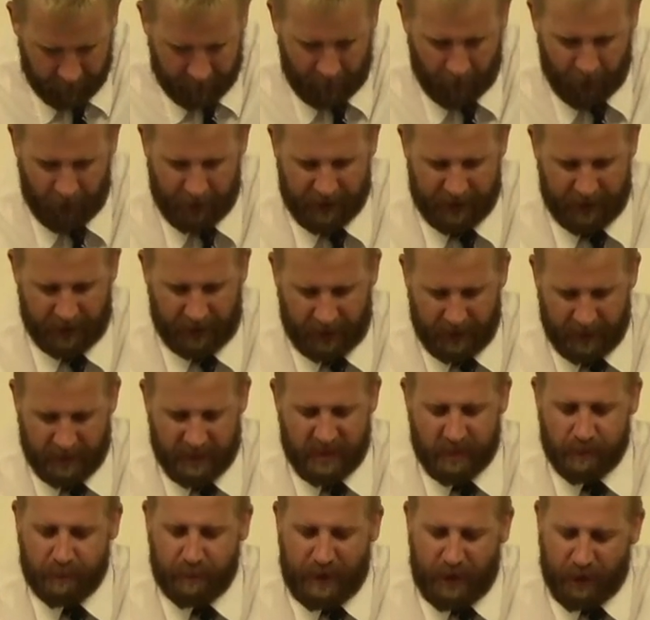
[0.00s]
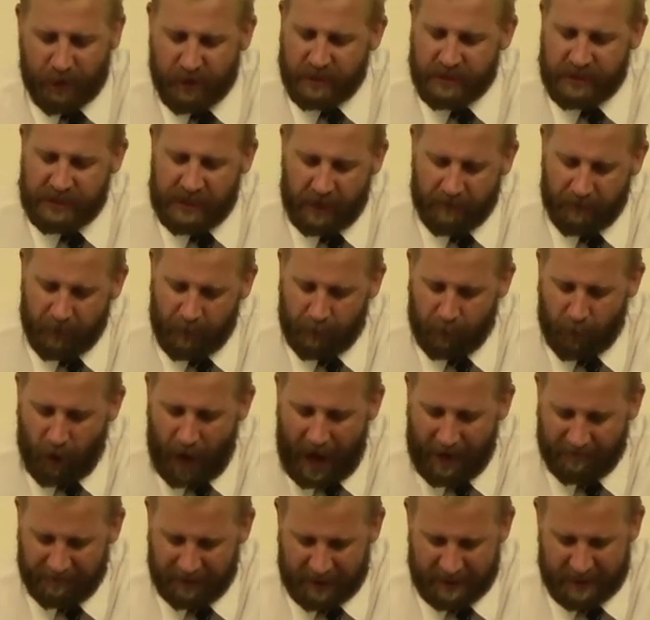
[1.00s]
There is a conspiracy of her
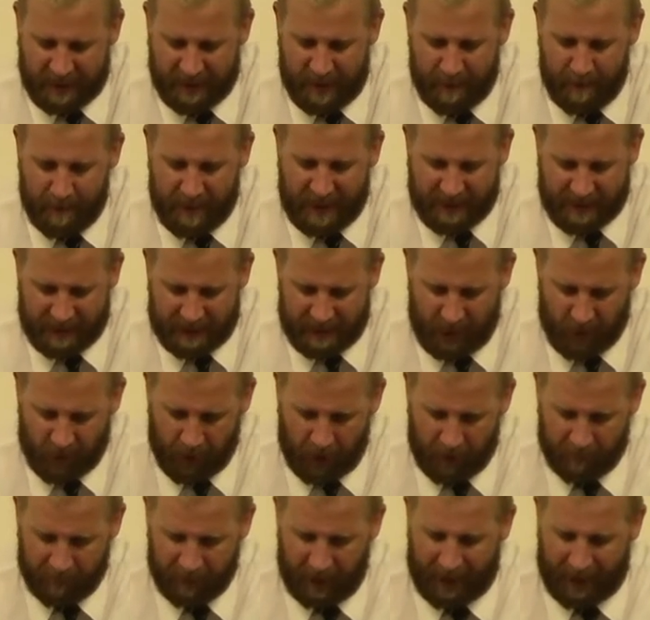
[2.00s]
prophets in the midst thereof,